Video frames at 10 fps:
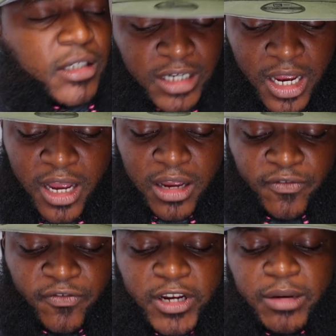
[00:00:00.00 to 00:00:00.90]

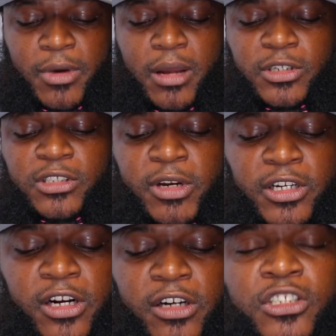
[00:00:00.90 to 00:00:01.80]
God, fuck your mom. Get to my
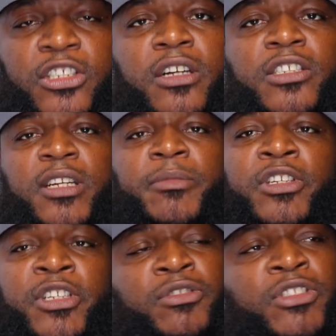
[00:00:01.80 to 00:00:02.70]
nerves. She's always telling me
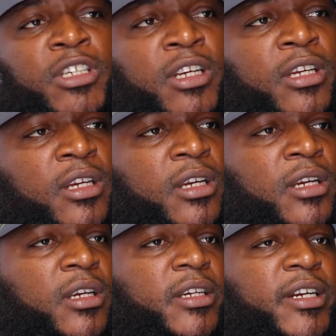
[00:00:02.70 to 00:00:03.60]
to do shit.
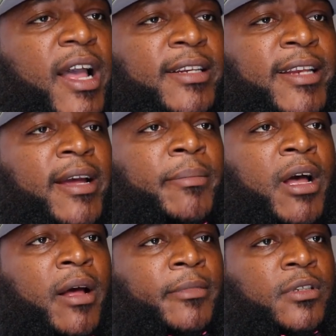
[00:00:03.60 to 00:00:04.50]
God damn,
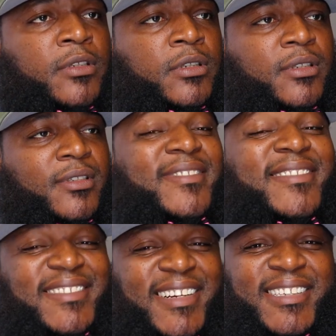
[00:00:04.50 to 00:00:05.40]
Mom.
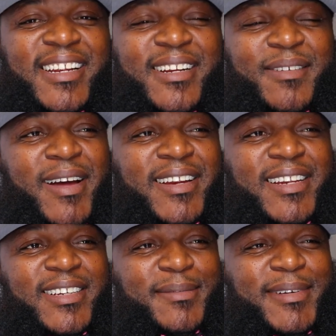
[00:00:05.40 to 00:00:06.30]
That's how little white
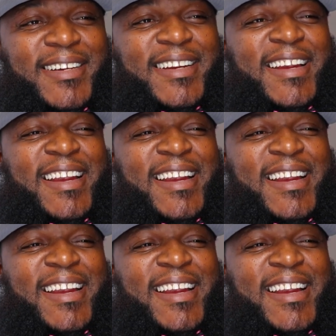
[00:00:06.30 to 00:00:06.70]
kids be.